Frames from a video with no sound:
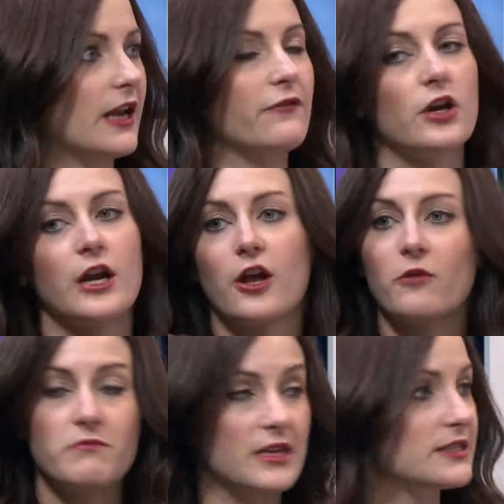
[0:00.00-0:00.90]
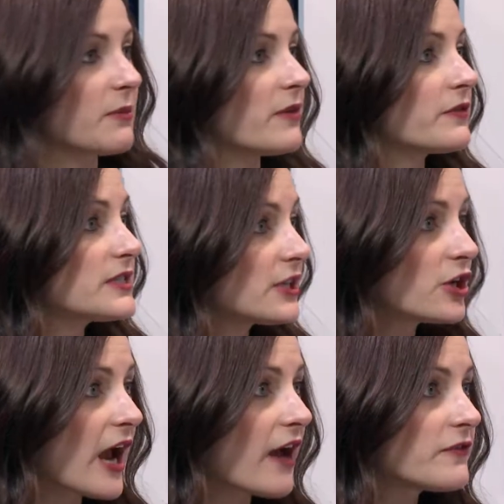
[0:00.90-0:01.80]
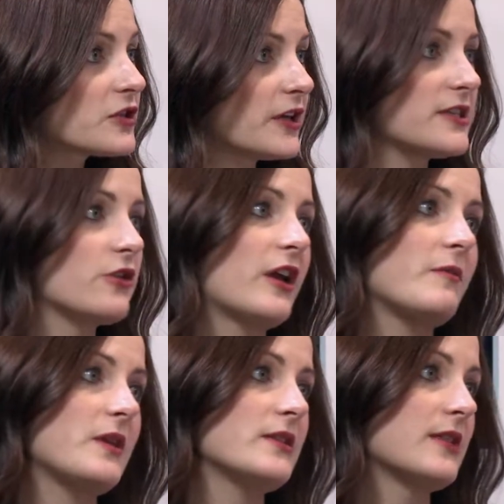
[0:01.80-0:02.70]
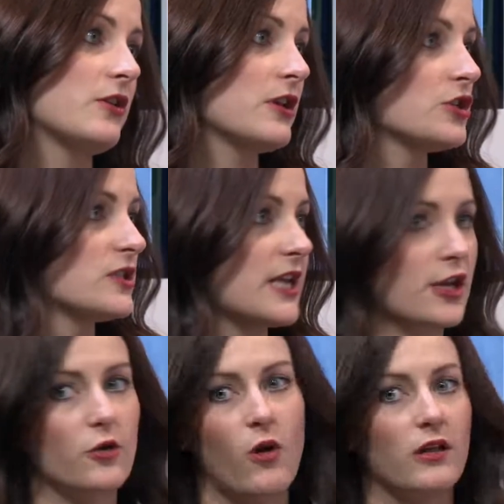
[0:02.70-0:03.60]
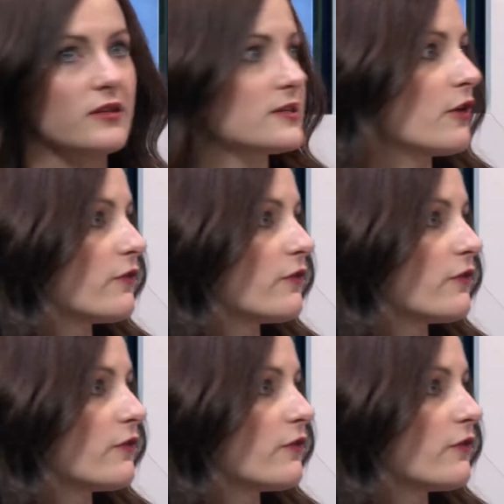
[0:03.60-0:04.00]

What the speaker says: then if you're going to go meet someone for dinner after, it's a great piece that you can just take your wallet and cell